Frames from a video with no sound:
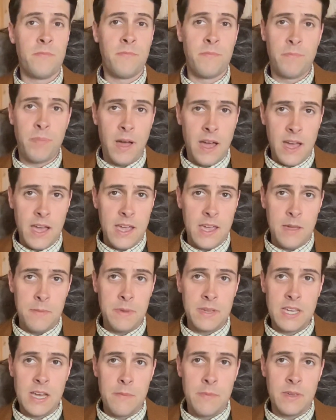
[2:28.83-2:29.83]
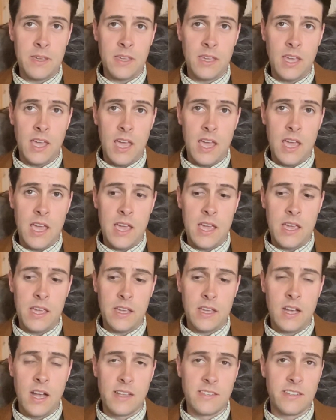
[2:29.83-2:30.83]
by becoming a
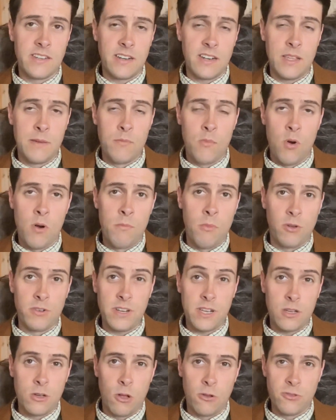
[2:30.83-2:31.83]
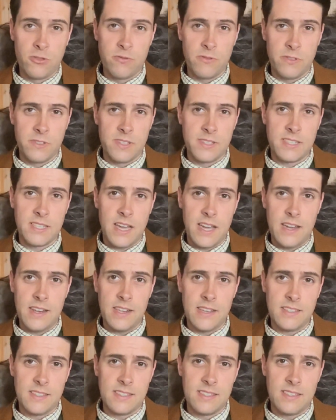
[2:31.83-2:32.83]
constantly more multicultural society,
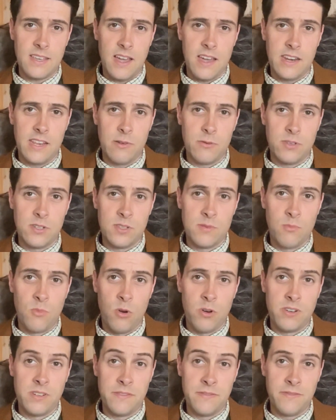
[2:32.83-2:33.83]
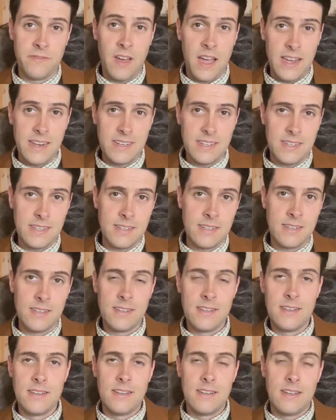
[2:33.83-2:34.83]
a society which is more divided
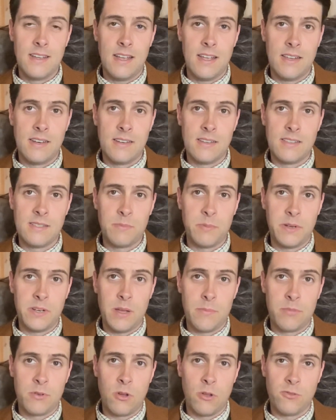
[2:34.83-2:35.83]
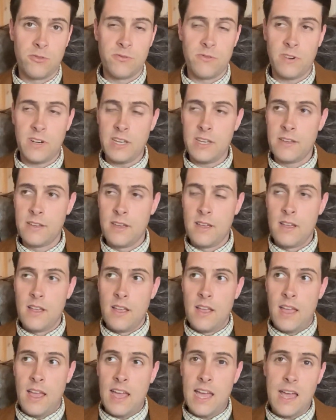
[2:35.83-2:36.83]
and split up culturally,
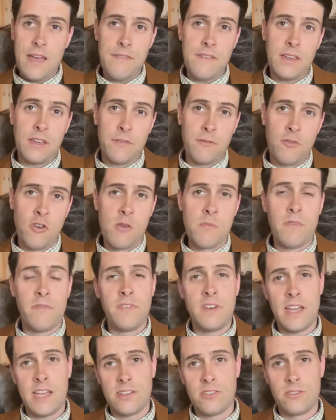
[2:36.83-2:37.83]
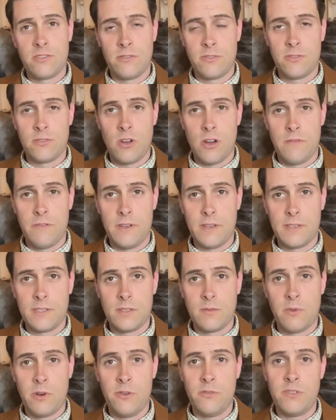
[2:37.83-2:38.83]
having a form of national service
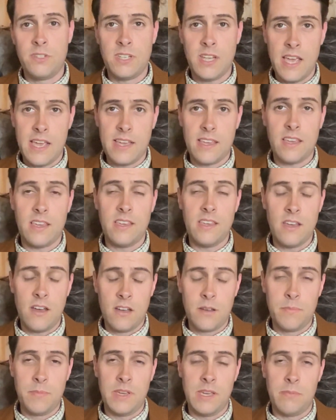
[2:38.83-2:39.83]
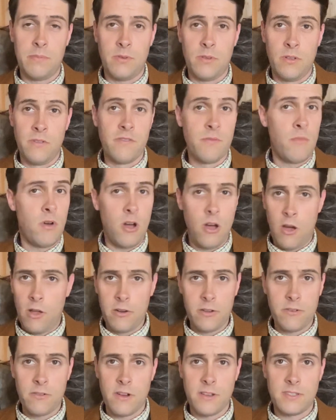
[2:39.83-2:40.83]
where you take young people from all
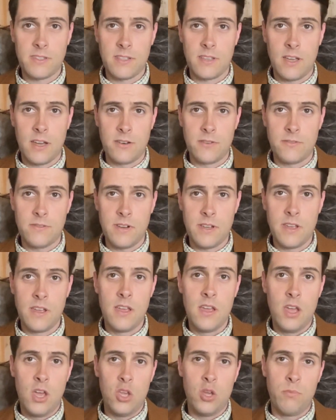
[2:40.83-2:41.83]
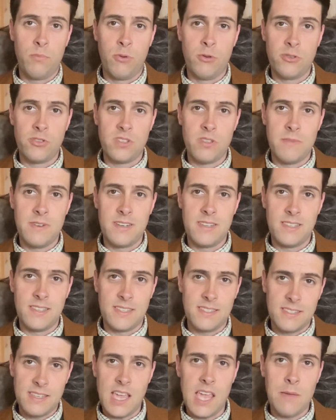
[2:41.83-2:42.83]
across the country, you push them into the
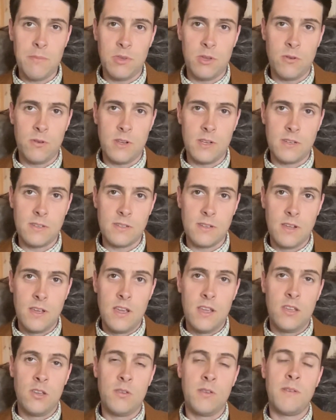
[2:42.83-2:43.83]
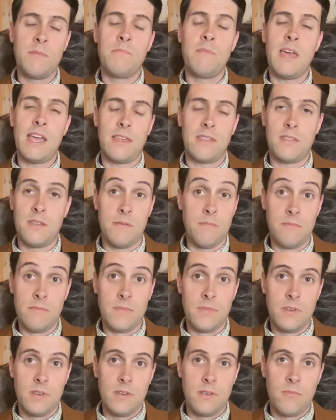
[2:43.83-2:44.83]
same unit, you make them
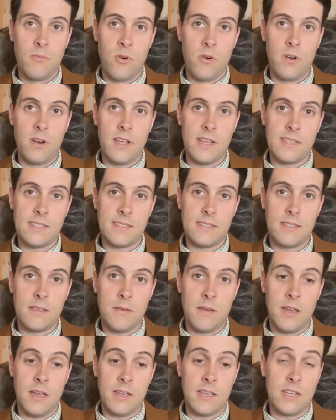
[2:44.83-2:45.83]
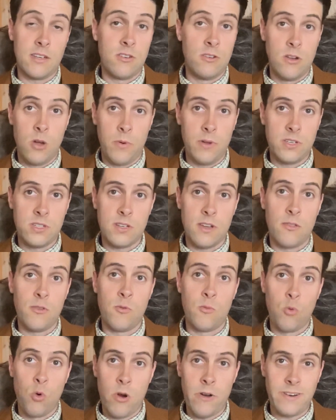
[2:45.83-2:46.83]
more or less get to know each other,
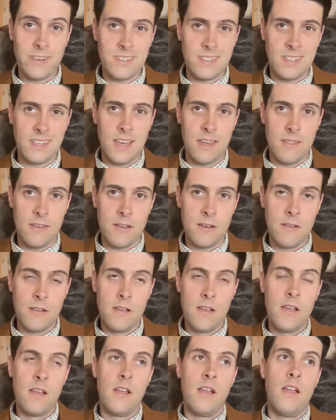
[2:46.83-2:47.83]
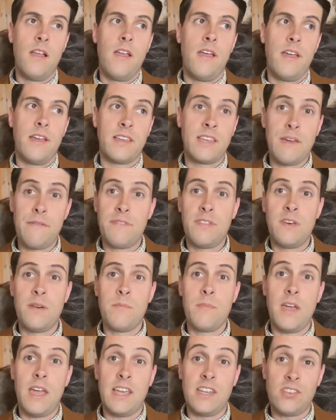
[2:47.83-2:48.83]
work together, give
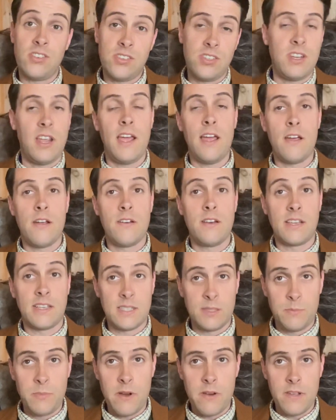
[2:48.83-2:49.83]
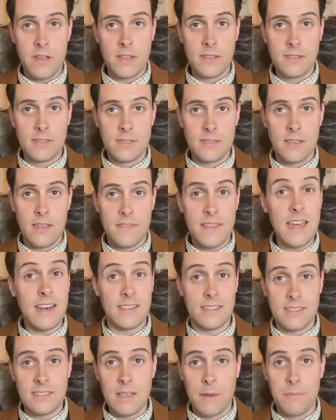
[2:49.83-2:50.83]
them a shared experience. That
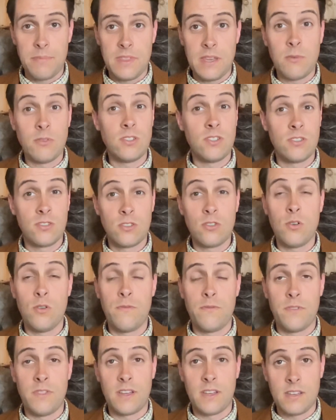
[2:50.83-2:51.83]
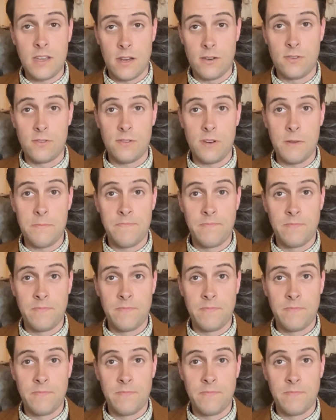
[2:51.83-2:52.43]
is something which is good for the country.